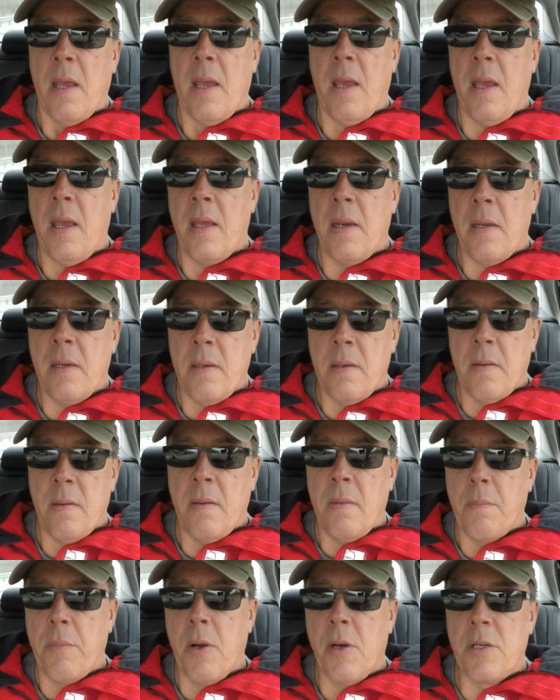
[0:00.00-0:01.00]

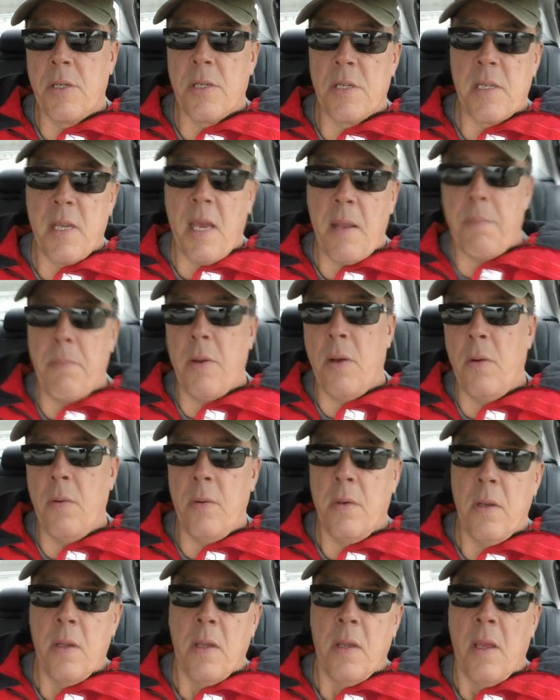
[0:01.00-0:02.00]
and purchase that boat
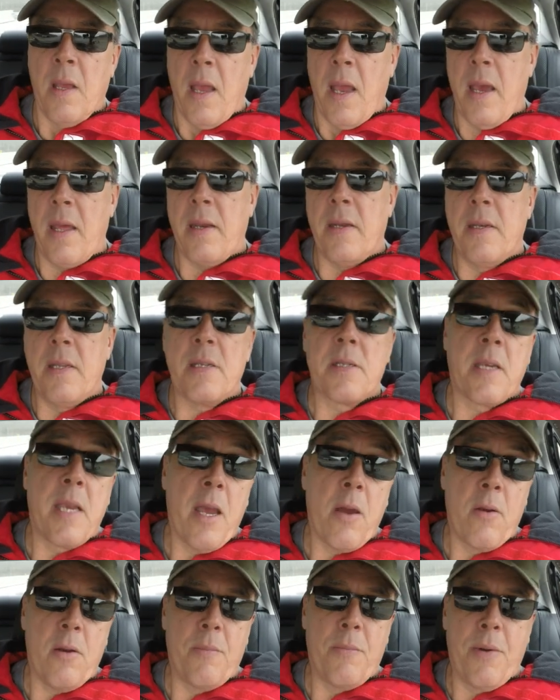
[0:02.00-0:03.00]
at a
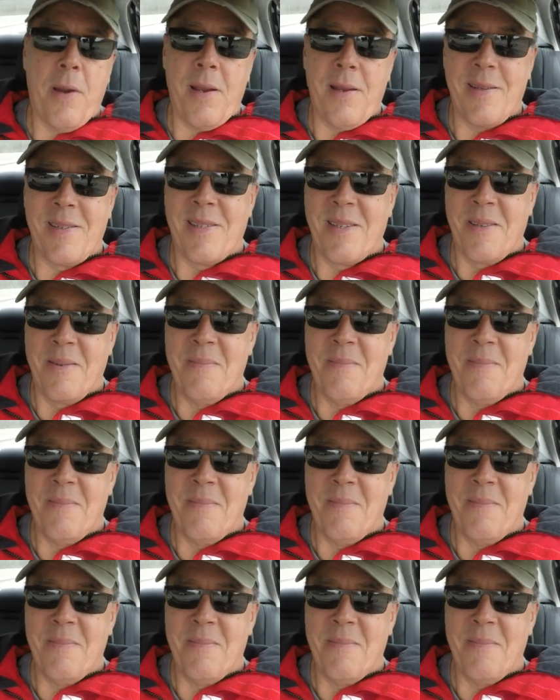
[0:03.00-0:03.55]
discounted price.